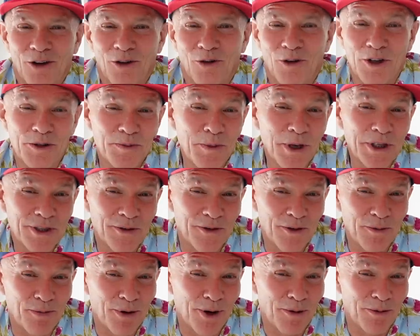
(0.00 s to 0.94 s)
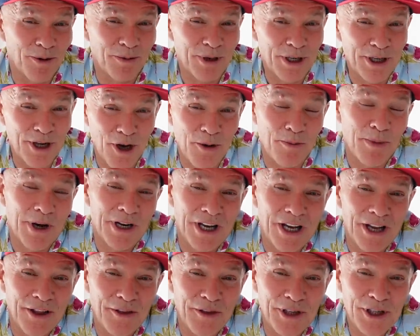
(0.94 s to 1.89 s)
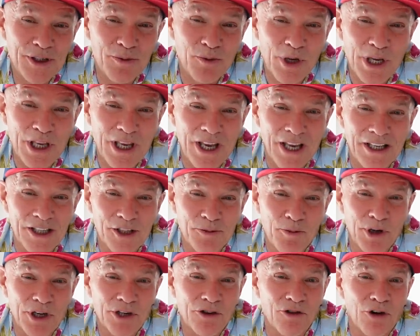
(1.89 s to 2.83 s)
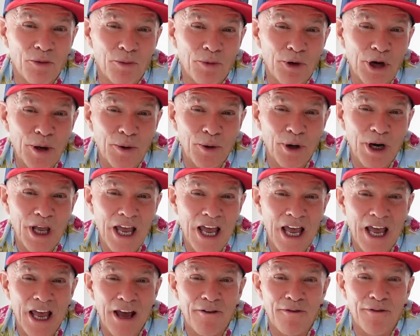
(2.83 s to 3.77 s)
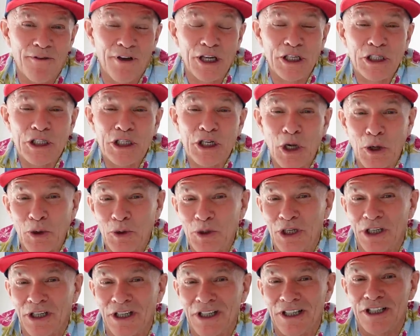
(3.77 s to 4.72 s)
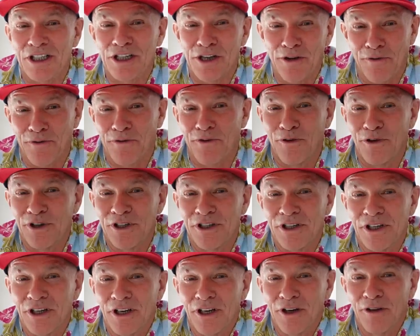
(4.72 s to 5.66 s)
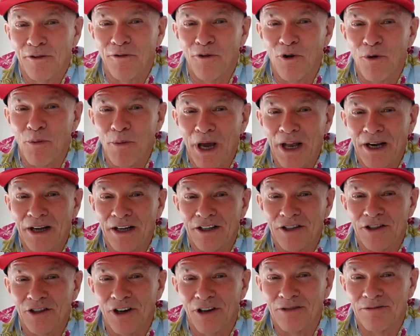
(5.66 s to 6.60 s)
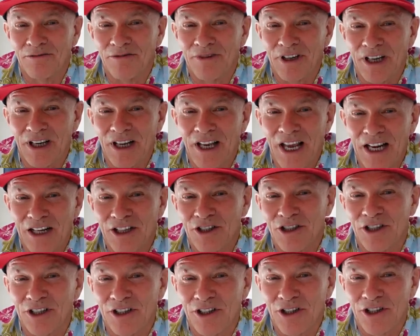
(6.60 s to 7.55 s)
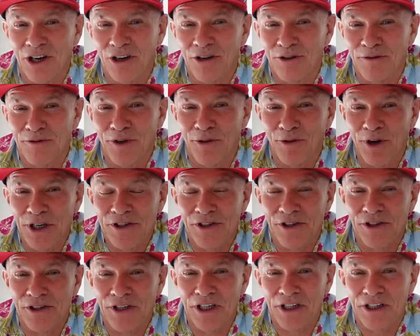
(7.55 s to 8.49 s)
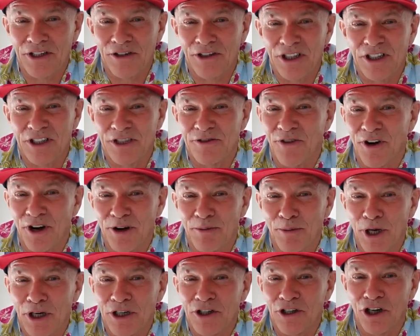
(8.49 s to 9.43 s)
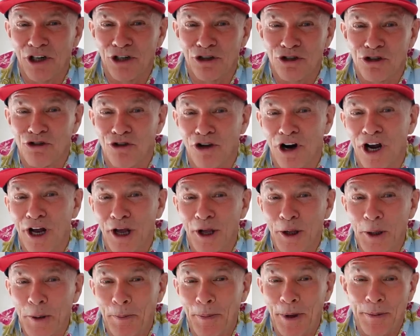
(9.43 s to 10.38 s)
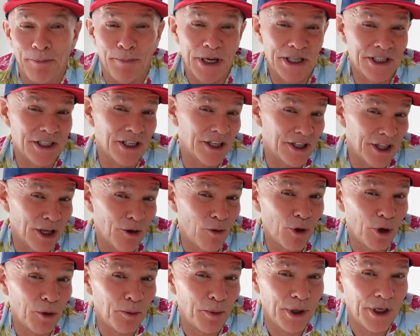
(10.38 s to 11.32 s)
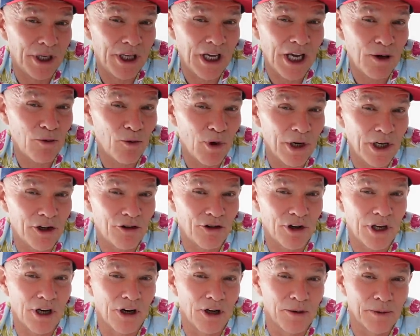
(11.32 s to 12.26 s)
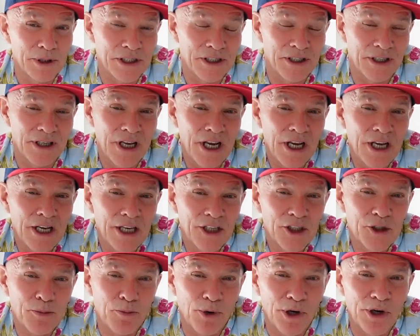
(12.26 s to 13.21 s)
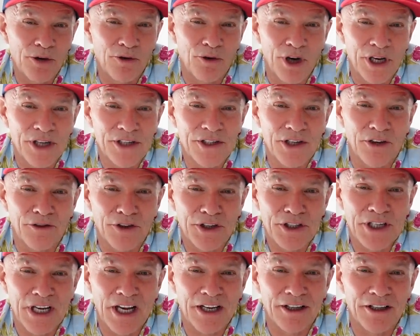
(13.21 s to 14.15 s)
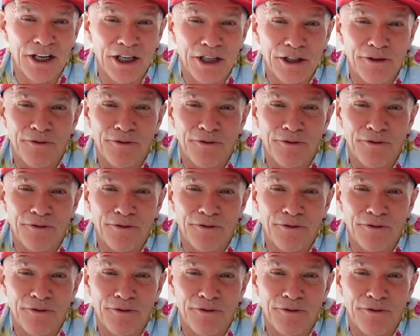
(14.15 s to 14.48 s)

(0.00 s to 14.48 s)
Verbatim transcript: Well, as most of you probably know by now, this weekend's British Grand Prix will have a totally different format. It's not etched in stone for the rest of the season. This is very much a trial, but basically there will be a 100 kilometer sprint race on the Saturday, and the